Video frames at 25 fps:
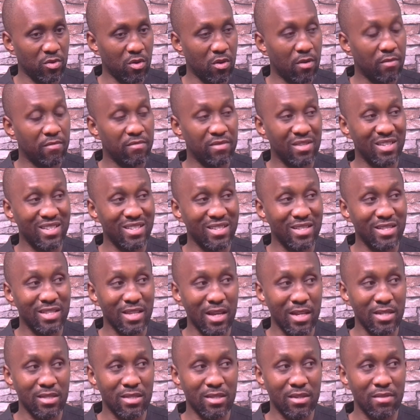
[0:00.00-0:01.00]
of
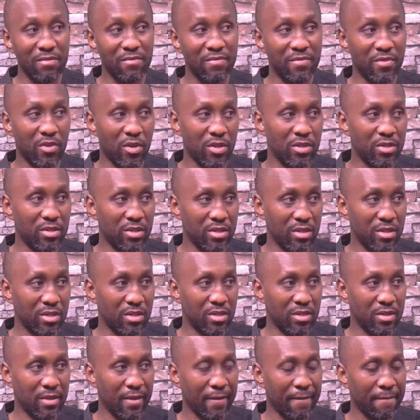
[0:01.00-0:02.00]
dissenting
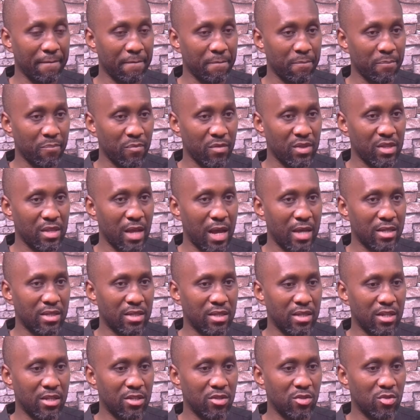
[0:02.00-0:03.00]
voices that
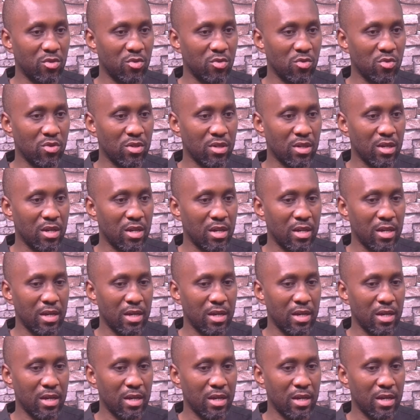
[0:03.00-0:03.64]
says, look,